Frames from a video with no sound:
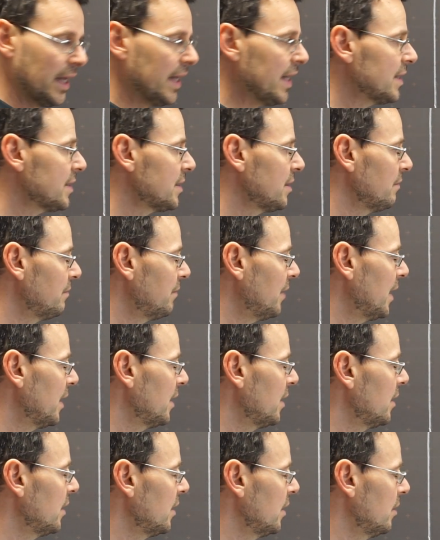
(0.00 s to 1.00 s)
as
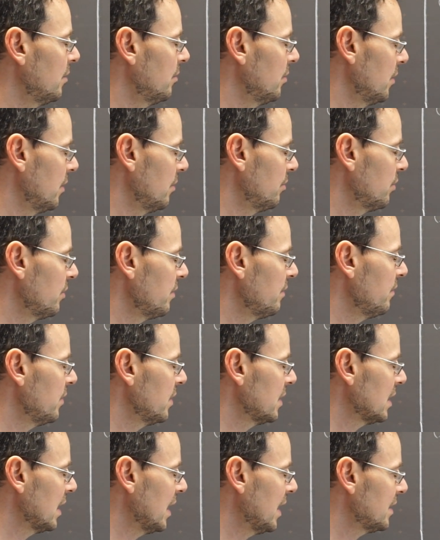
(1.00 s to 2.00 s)
defined in the
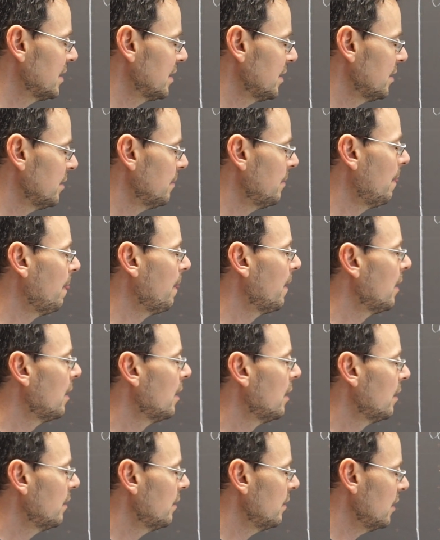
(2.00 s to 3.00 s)
previous lesson.
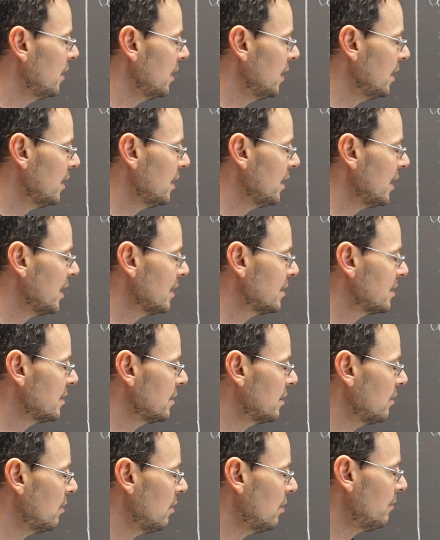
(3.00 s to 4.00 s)
The
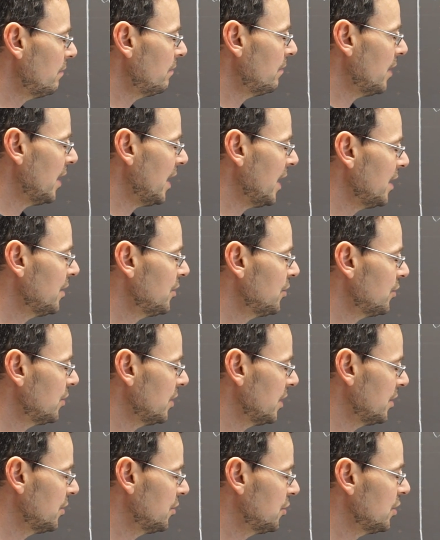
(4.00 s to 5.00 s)
index of H
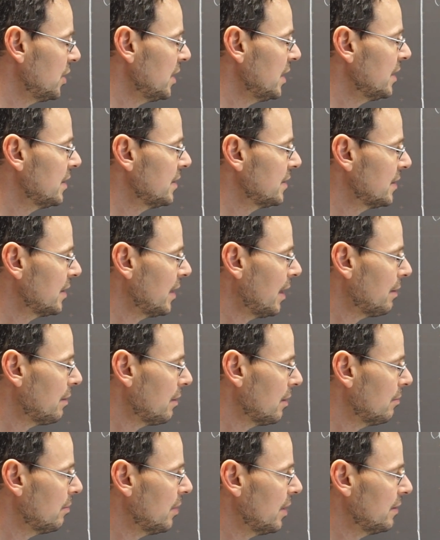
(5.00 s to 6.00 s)
in G is
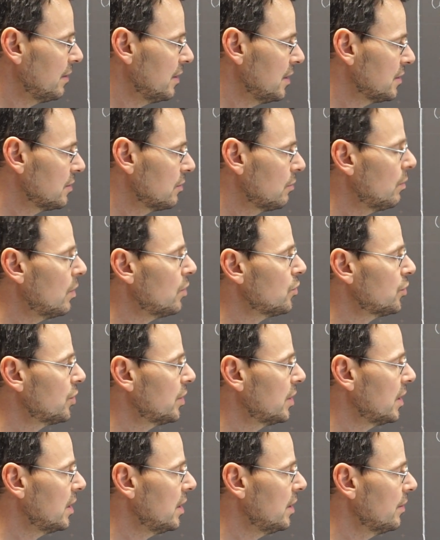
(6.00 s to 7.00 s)
nothing but this
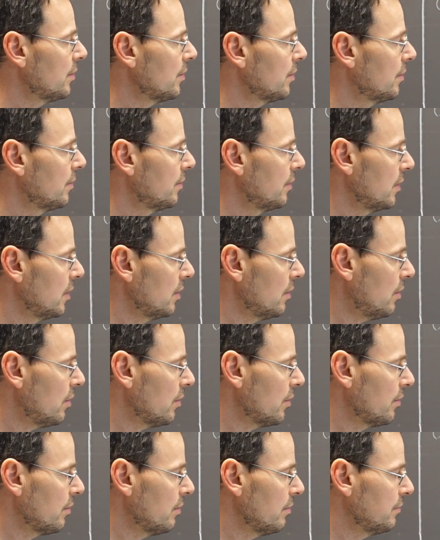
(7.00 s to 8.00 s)
quotient here, the
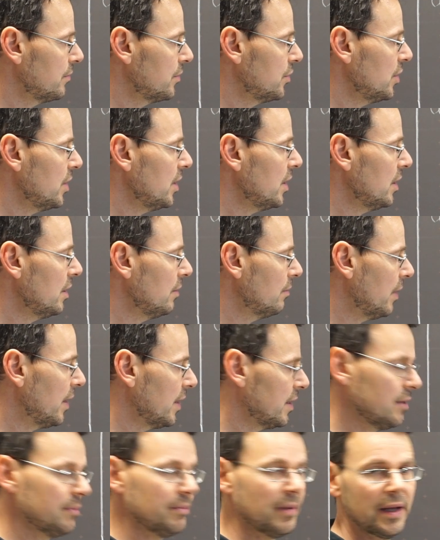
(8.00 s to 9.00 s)
order of G
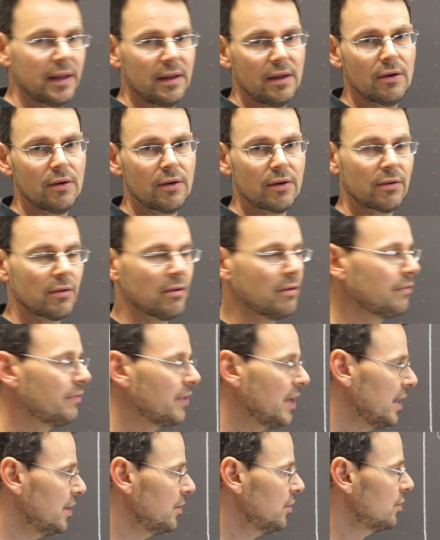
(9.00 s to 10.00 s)
divided by the order of
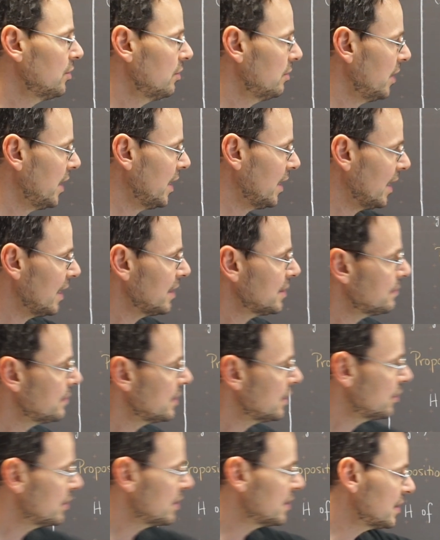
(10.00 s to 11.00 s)
H. And as
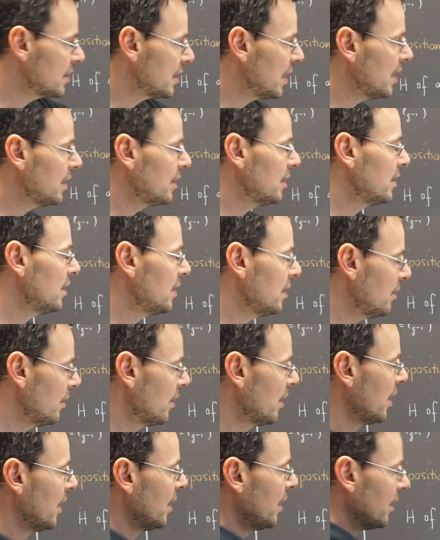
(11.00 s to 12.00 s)
we just stated
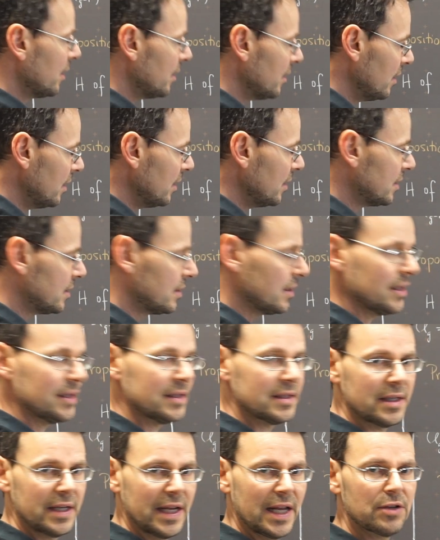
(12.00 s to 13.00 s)
here, this
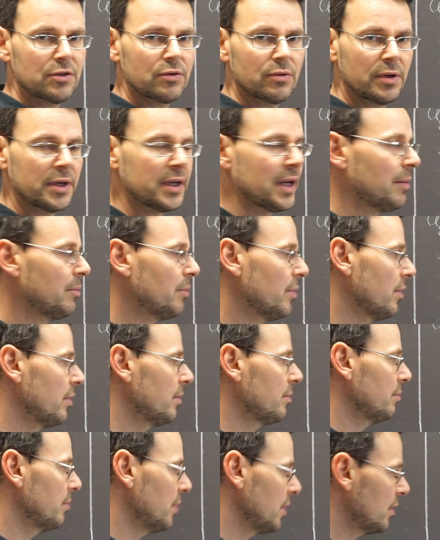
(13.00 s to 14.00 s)
is a natural number
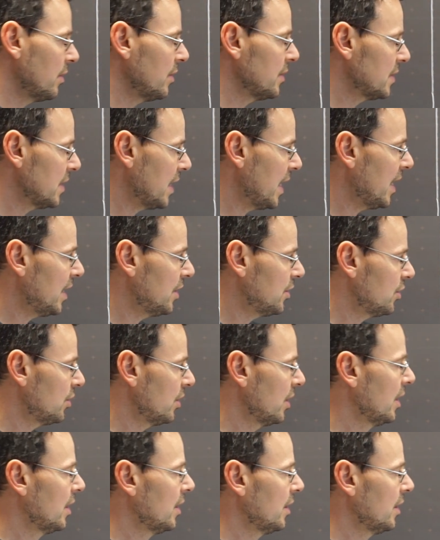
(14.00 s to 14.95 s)
because H